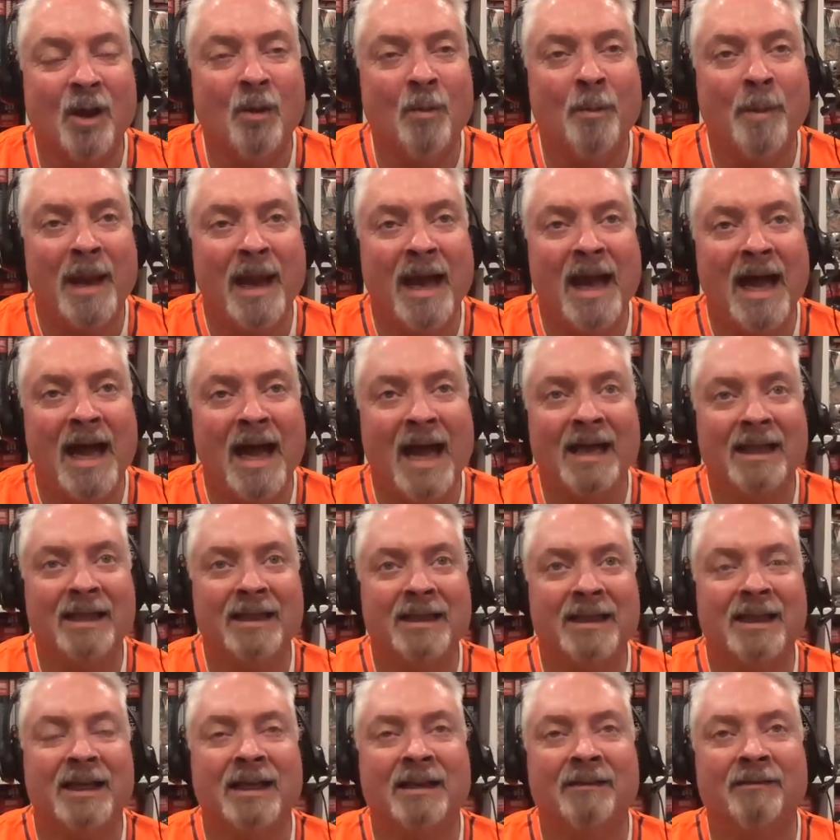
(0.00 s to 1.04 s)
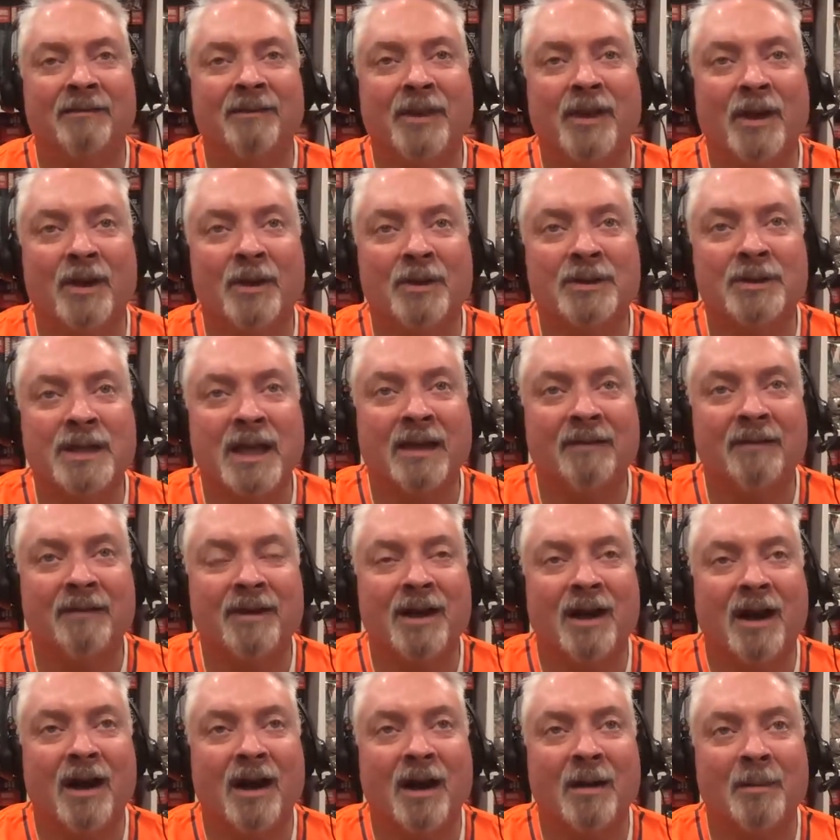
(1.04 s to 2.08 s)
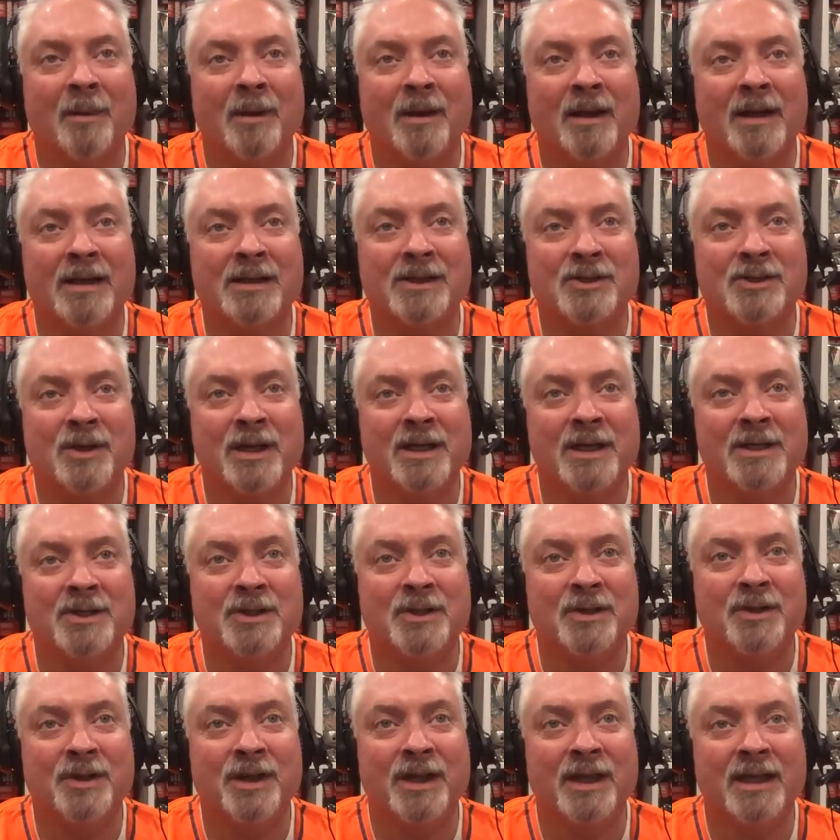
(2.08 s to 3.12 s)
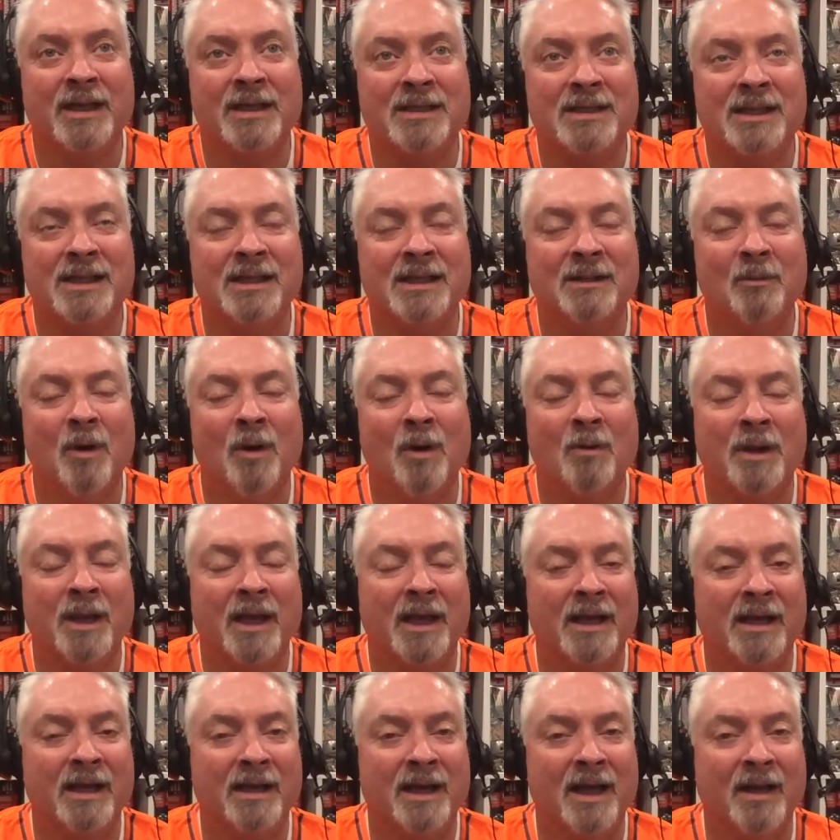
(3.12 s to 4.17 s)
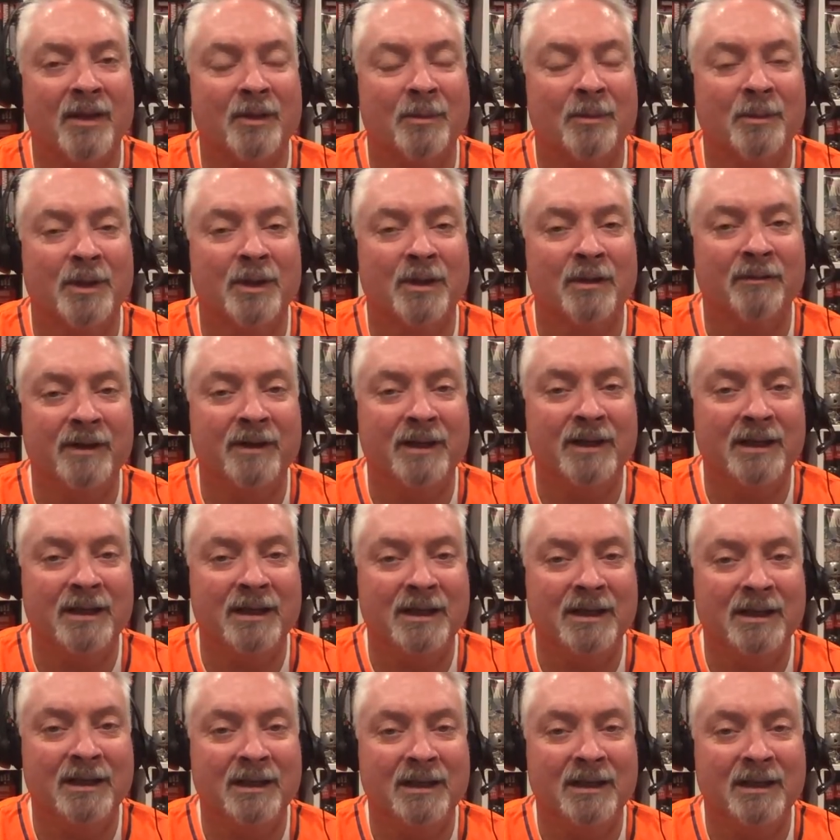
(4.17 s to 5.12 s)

bad that even though David Harbour has Stranger Things, he won't get another movie?